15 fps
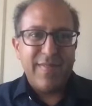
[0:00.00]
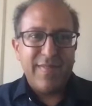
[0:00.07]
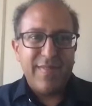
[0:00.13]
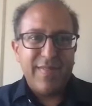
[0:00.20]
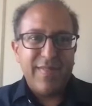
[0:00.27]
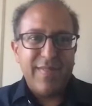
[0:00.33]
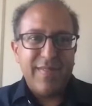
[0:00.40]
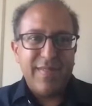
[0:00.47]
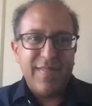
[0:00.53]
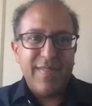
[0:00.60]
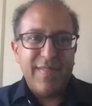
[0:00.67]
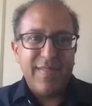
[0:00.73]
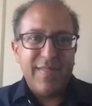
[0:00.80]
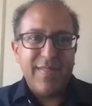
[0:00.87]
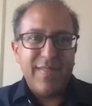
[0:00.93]

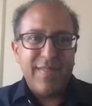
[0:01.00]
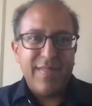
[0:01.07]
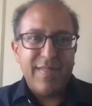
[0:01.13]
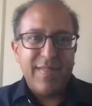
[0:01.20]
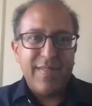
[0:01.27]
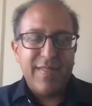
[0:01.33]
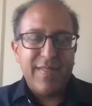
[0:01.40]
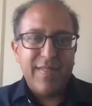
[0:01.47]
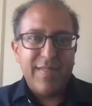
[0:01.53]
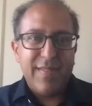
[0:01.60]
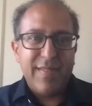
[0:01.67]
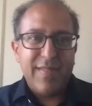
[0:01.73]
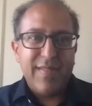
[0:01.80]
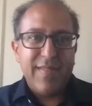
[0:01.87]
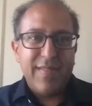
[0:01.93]

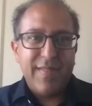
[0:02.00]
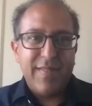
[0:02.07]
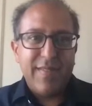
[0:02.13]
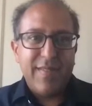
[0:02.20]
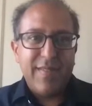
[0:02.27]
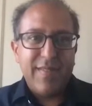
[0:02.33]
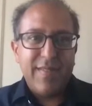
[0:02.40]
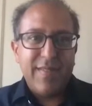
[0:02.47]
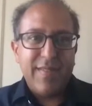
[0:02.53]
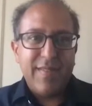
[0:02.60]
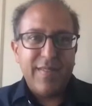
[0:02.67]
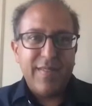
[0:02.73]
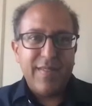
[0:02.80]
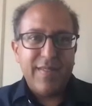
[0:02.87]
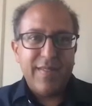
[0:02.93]

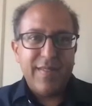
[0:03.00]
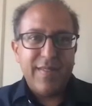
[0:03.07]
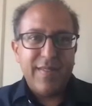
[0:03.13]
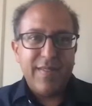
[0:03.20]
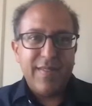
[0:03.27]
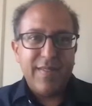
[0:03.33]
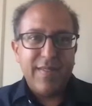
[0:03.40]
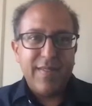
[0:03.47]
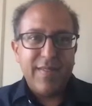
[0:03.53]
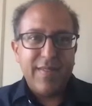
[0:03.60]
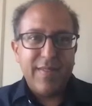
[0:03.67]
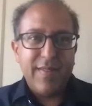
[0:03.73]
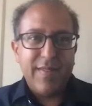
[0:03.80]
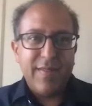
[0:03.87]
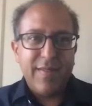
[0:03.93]

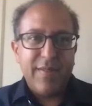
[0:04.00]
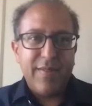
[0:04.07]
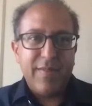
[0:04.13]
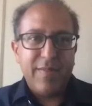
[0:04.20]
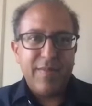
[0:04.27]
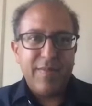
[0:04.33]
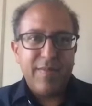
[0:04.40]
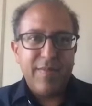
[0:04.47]
The person shown says nothing.